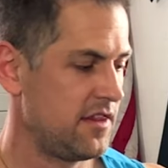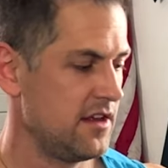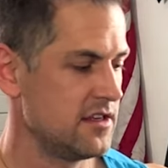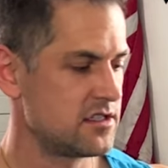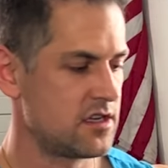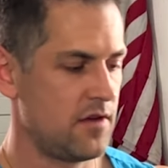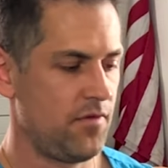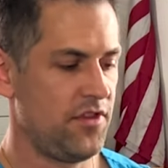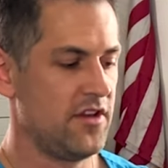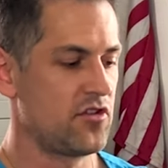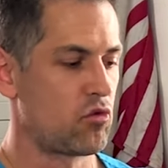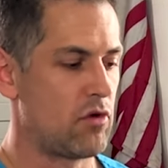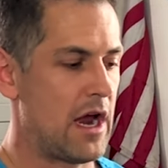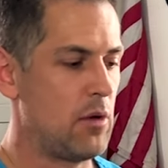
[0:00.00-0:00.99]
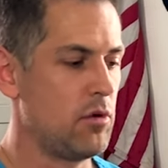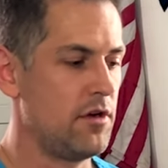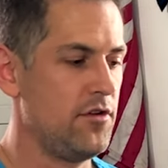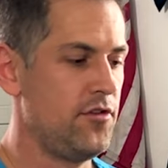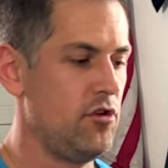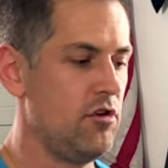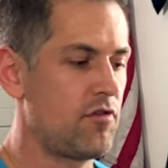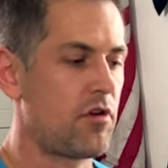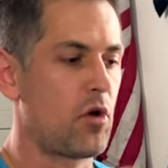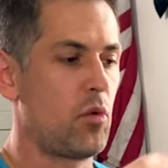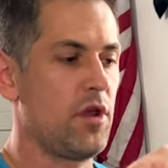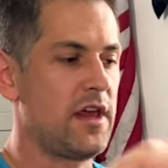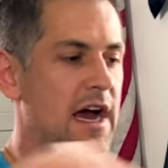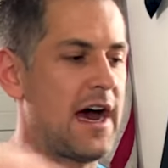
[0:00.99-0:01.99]
this, this red one too for a
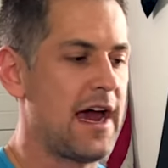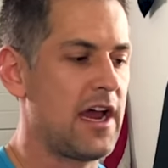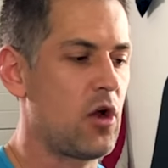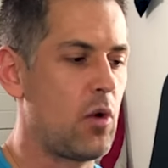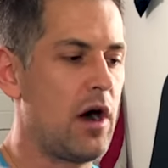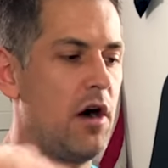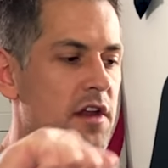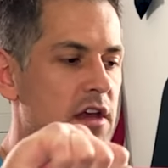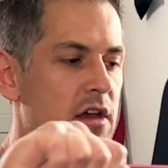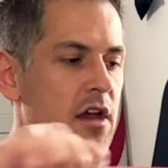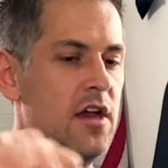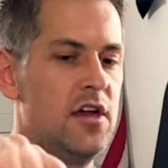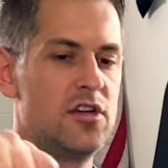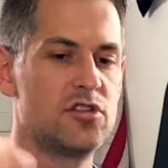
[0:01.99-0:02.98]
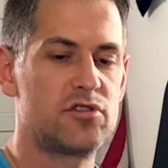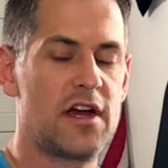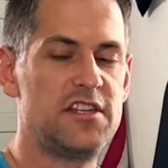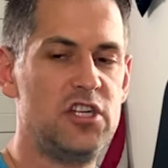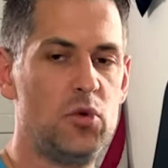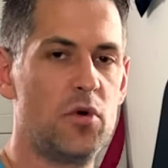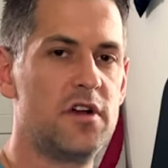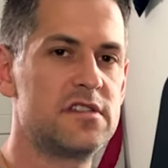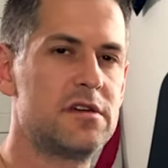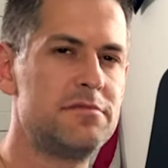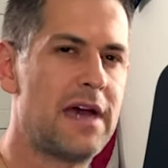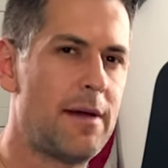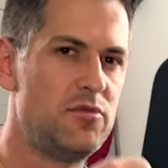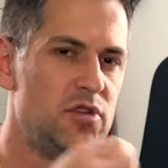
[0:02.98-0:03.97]
really high quality, stretchy one.
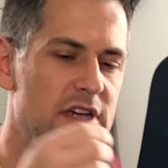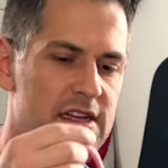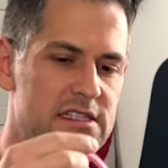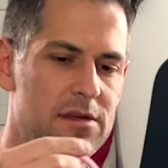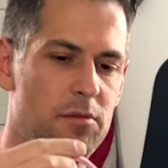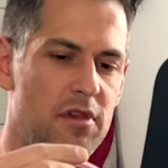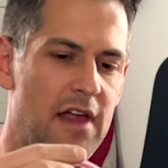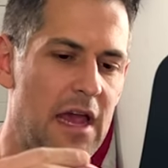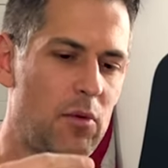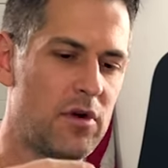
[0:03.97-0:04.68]
Sometimes you get some light